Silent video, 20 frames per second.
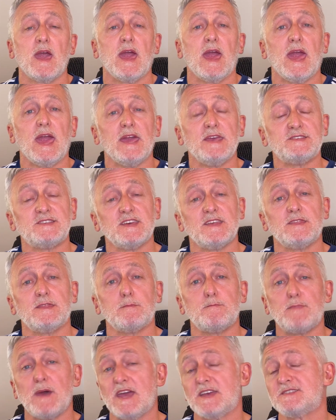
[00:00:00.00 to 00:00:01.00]
Is it the
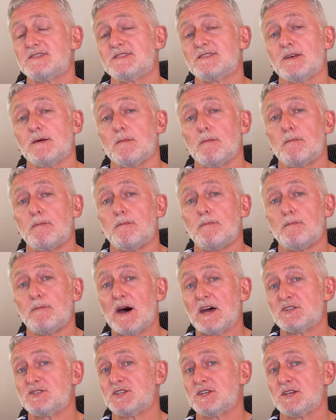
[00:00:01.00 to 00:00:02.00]
best
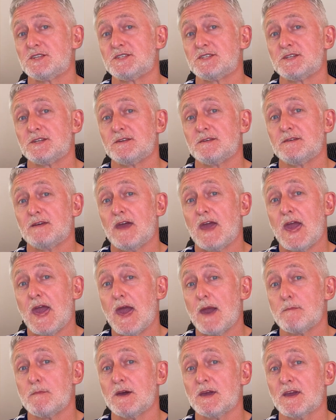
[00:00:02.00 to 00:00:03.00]
budget
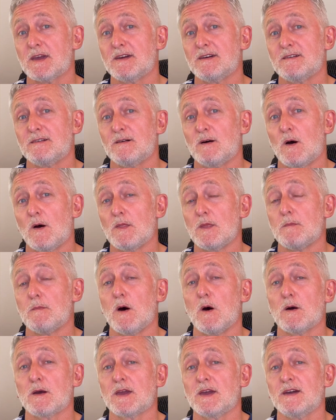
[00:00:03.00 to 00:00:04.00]
hammock on the
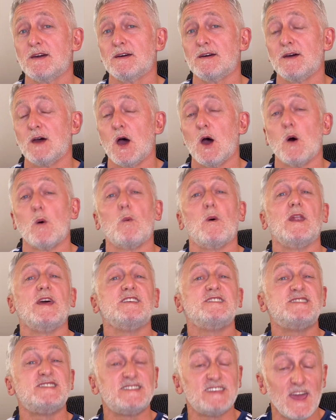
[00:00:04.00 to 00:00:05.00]
market? Well,
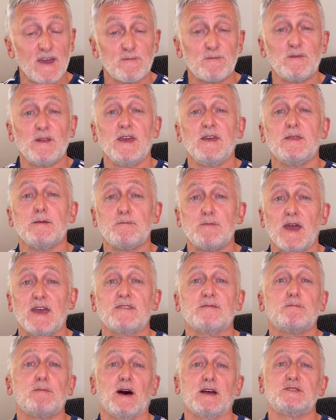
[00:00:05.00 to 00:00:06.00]
it's definitely the
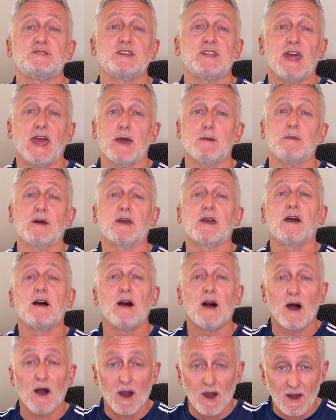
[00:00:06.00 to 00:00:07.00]
best budget hammock
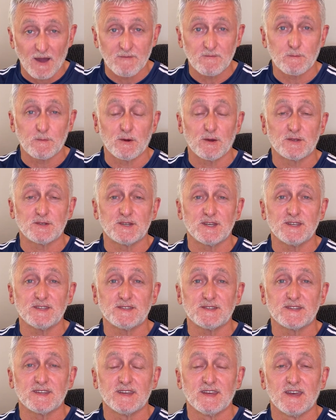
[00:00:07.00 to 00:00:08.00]
I've
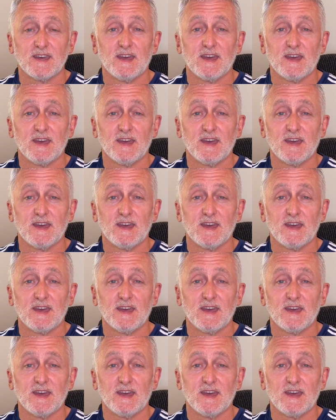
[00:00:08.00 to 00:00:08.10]
purchased.